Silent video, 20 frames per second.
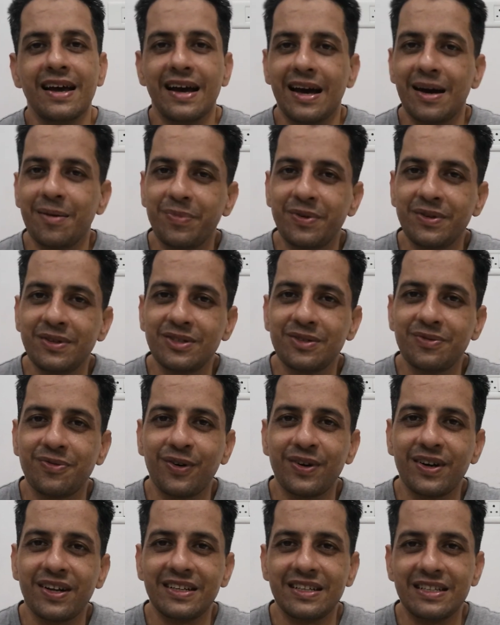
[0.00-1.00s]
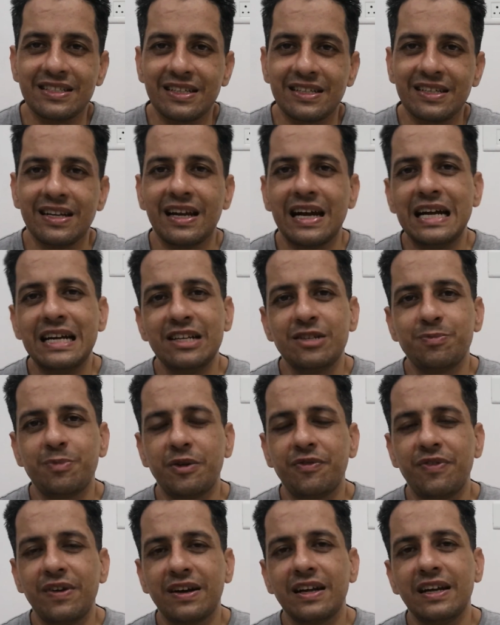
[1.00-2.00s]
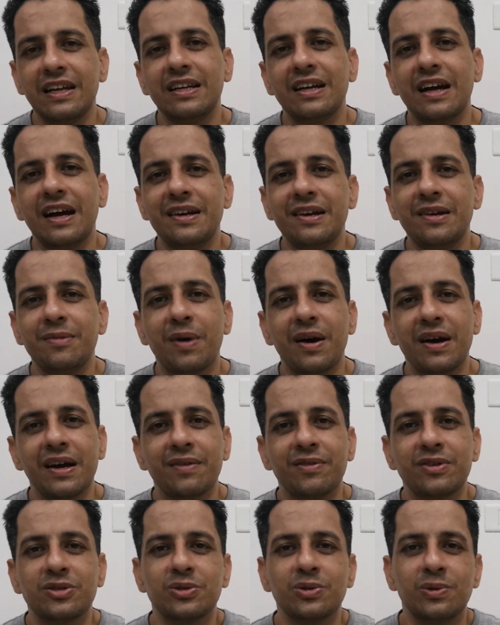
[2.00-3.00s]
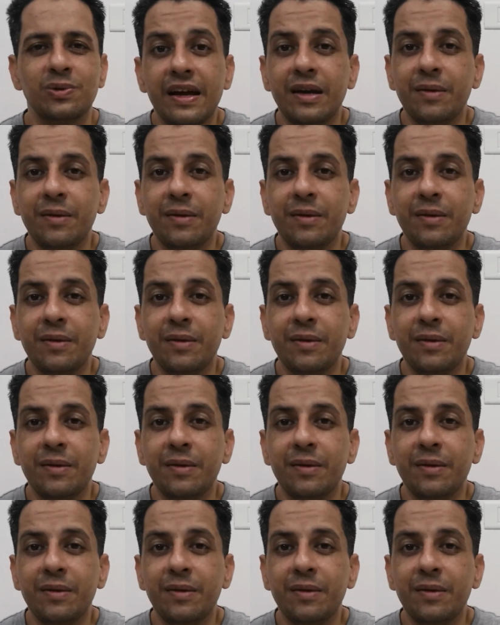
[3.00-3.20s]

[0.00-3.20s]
happens for a reason and is perfectly guided by our soul.